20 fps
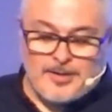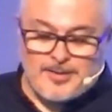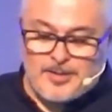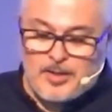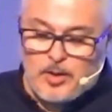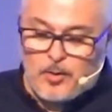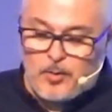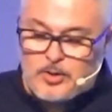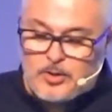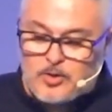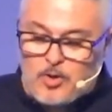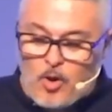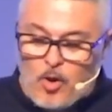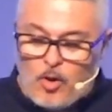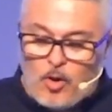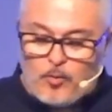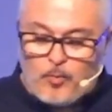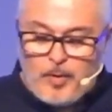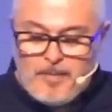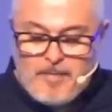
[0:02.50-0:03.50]
We are in a
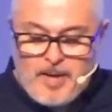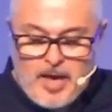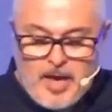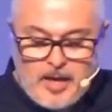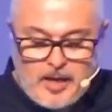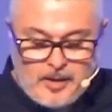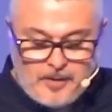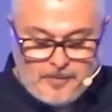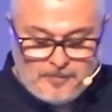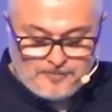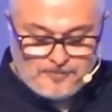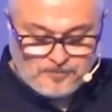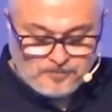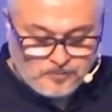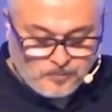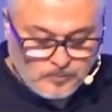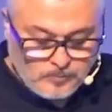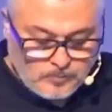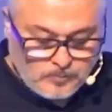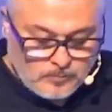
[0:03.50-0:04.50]
series called
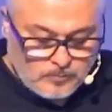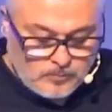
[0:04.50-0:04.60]
Remain.